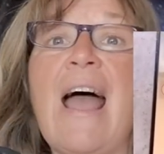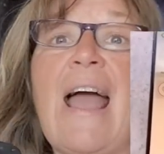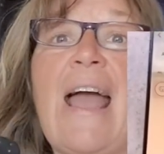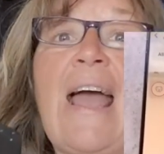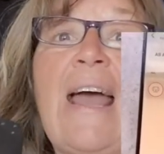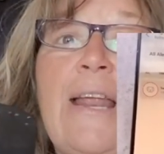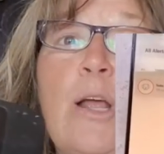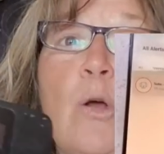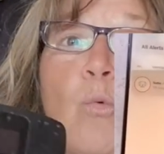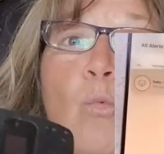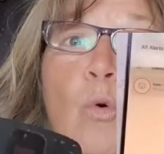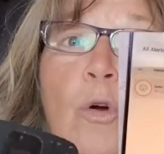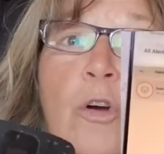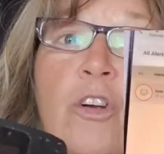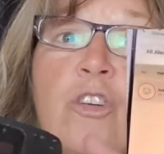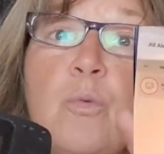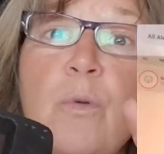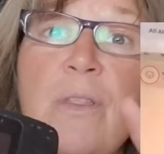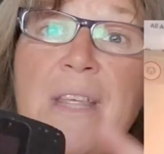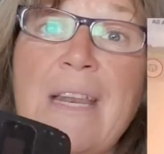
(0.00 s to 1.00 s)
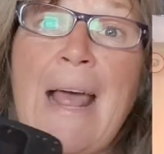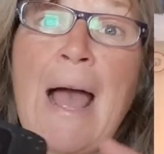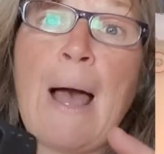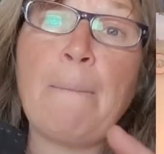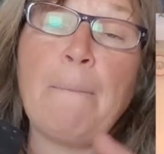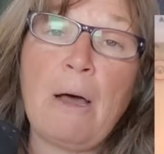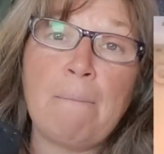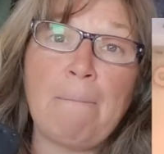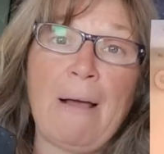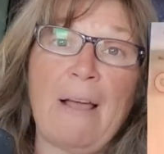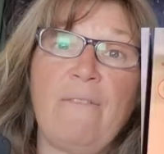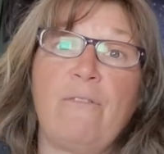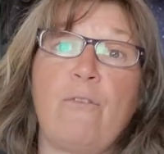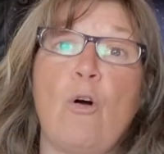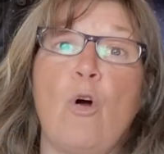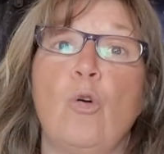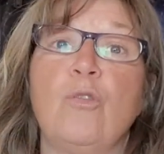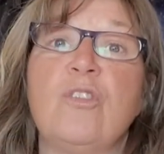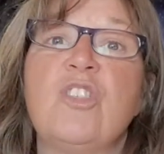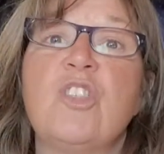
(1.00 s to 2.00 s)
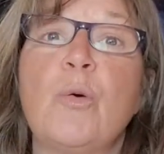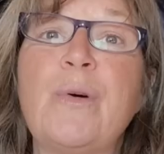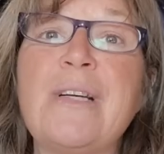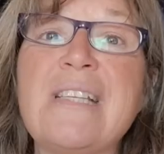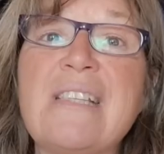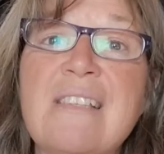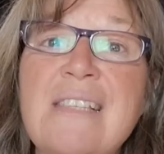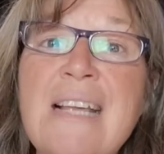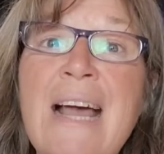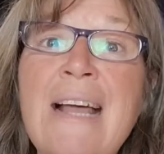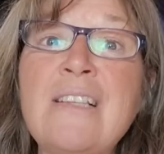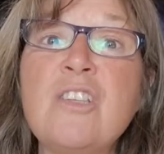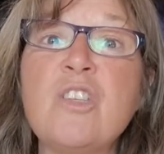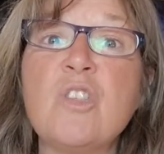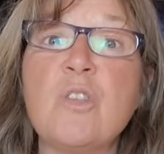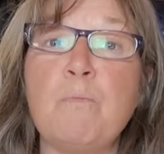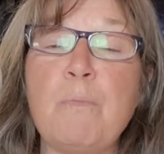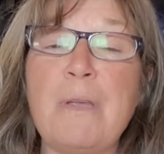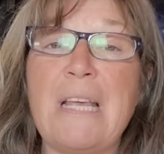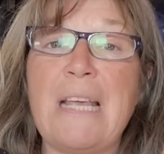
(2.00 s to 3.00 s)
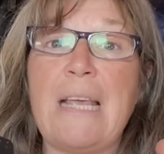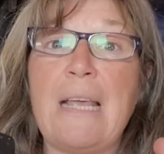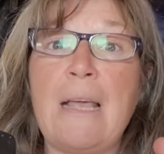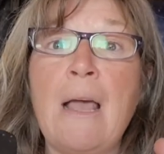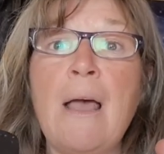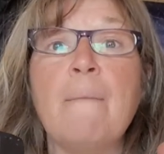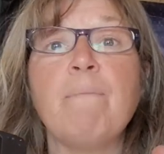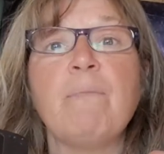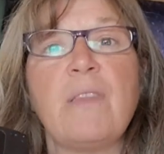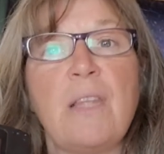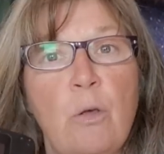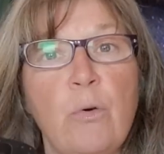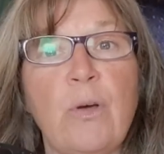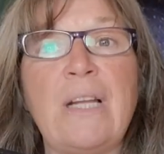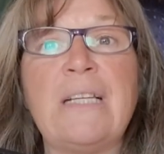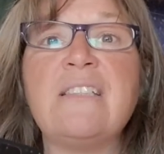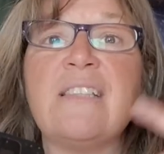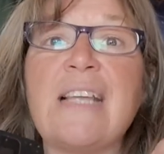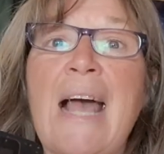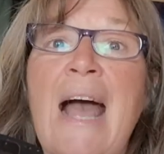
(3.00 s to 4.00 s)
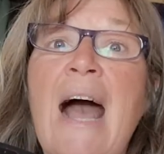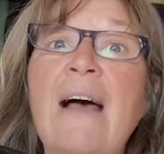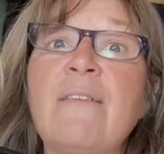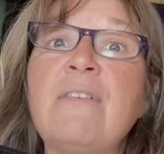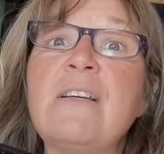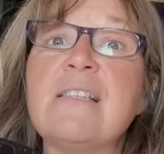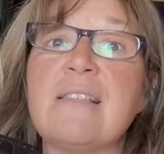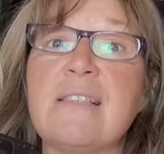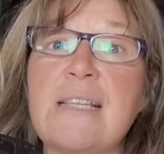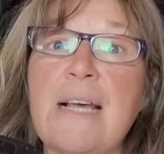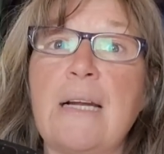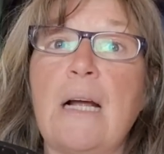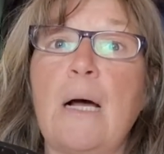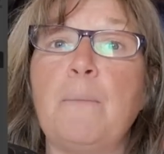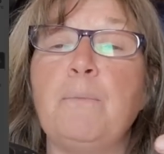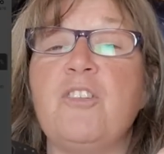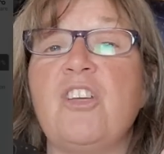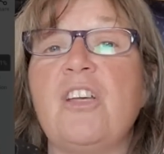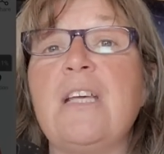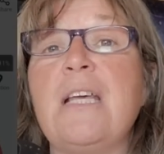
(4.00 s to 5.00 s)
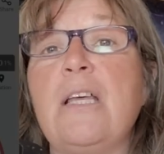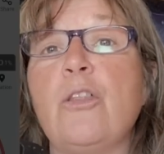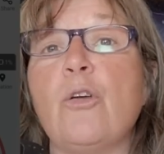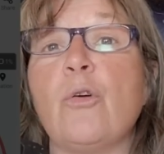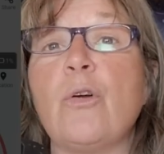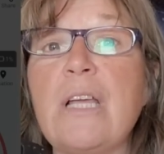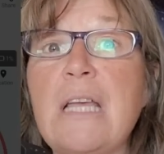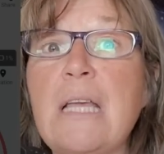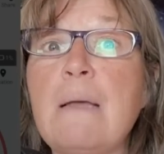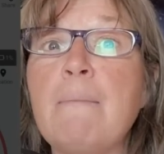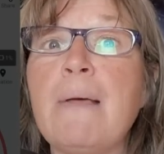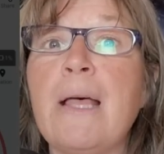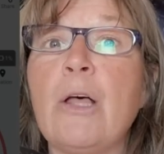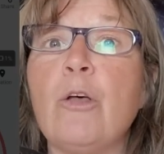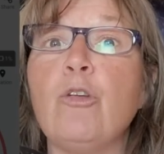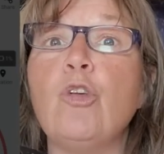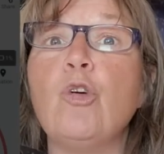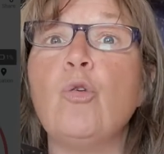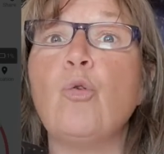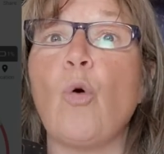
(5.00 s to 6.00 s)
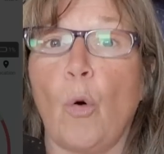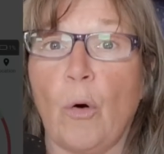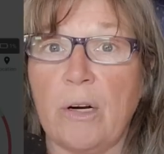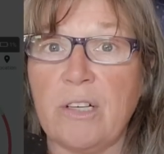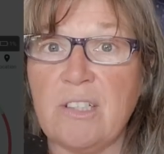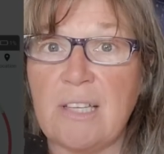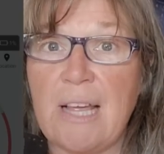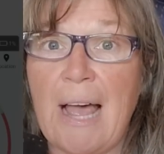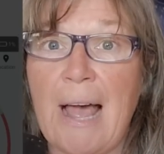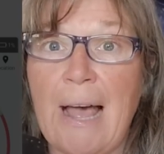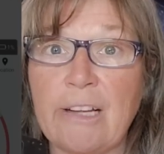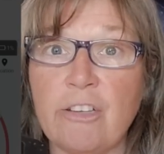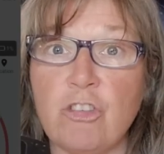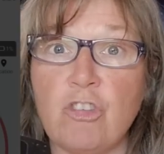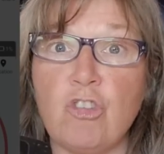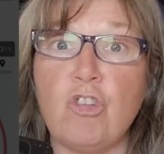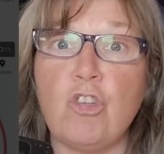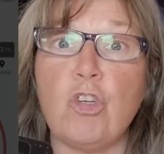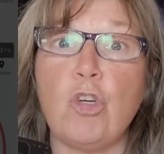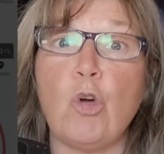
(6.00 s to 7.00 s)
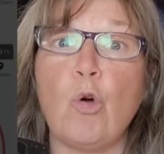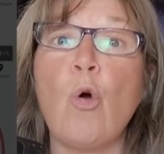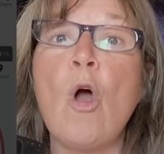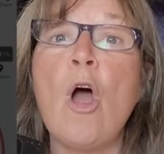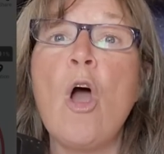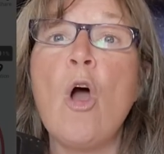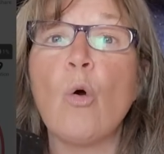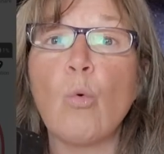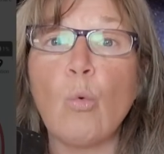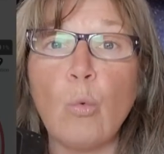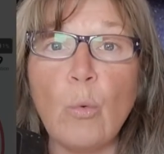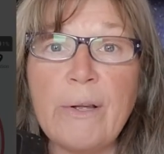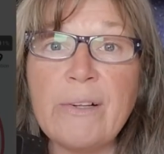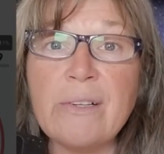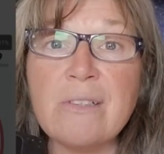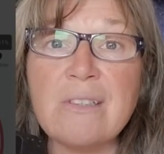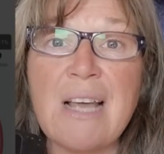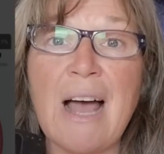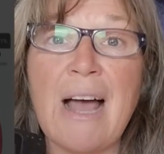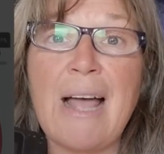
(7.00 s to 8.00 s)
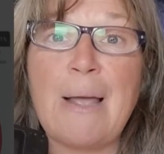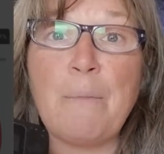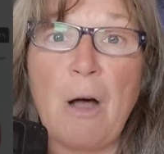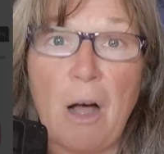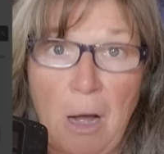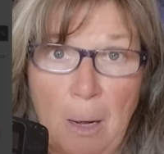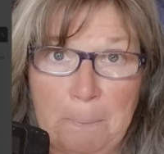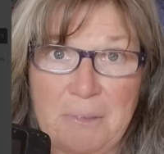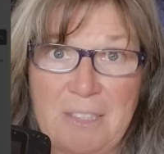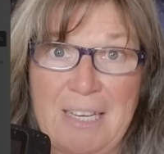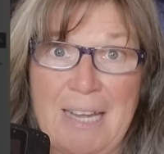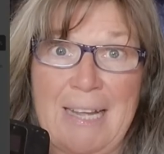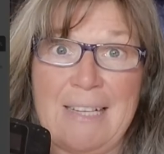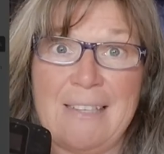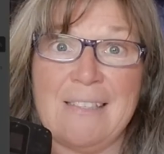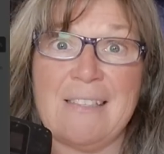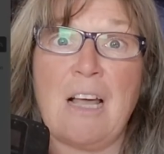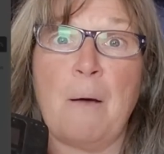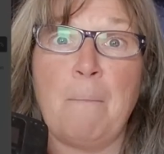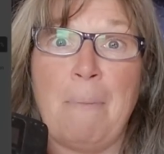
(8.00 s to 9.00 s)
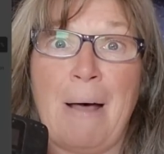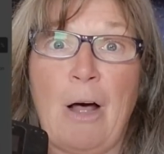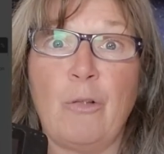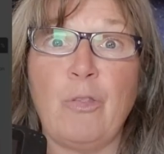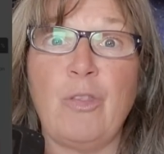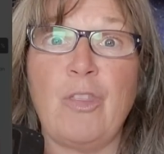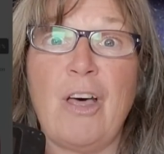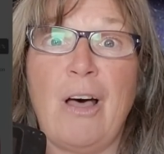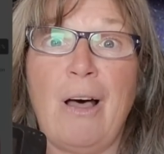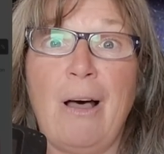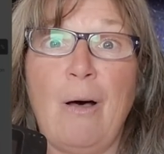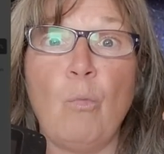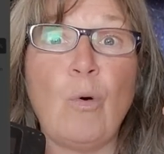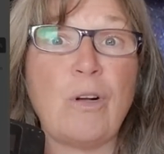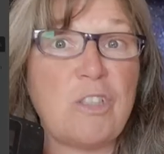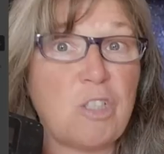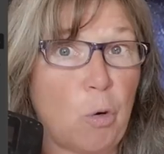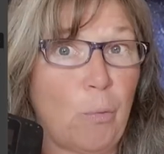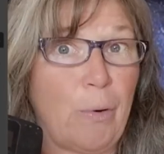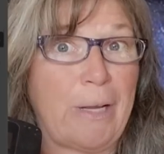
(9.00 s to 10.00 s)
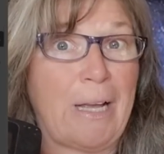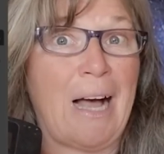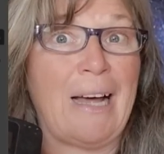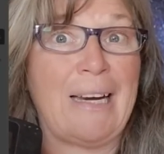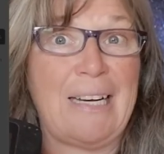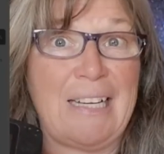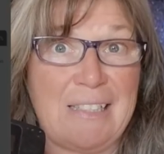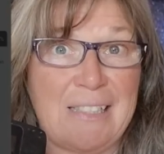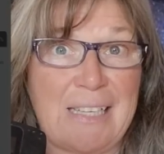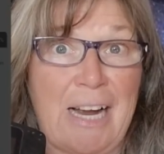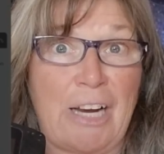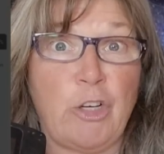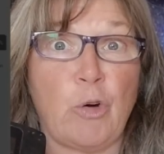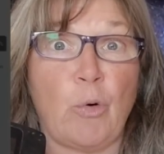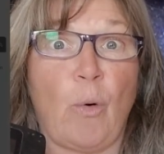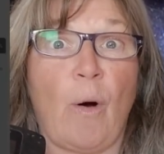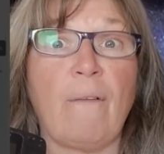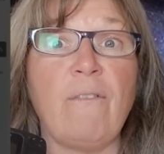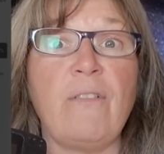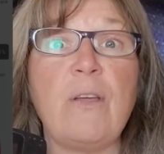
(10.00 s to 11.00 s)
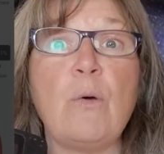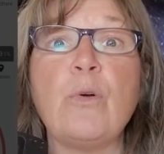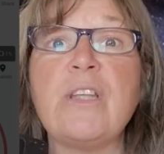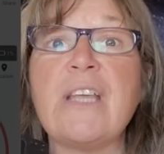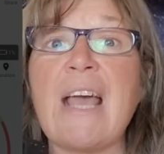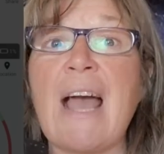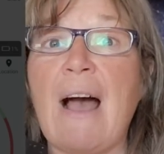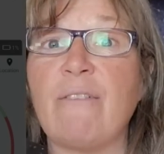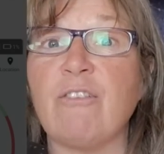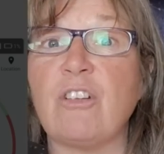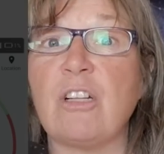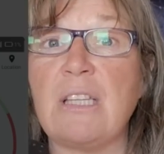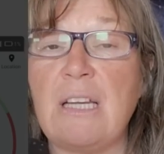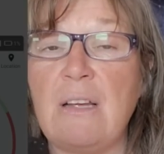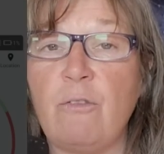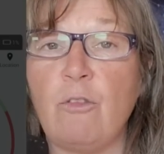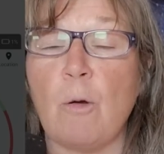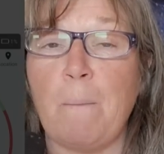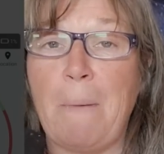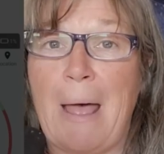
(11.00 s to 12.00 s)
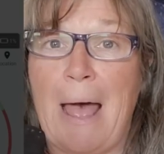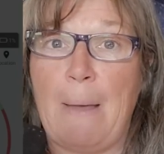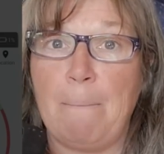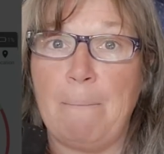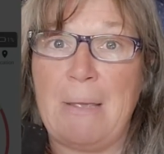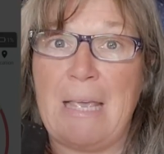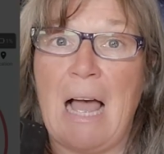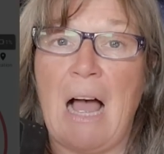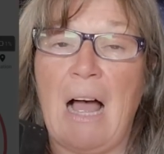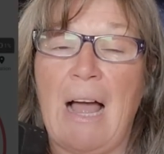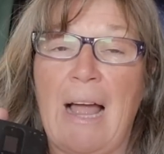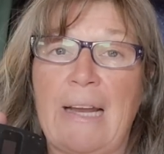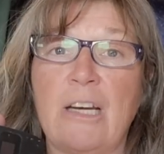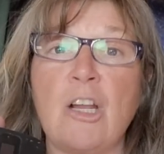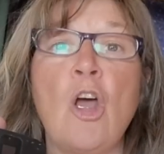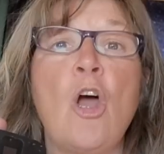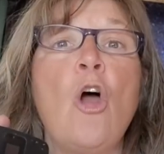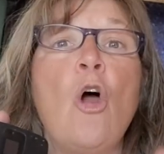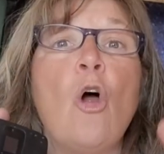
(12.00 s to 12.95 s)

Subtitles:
And it works with an app on my phone, so it sends me, you can have it set up to either email you or text you real-time updates about the what's going on inside your RV when you have to leave your pet behind.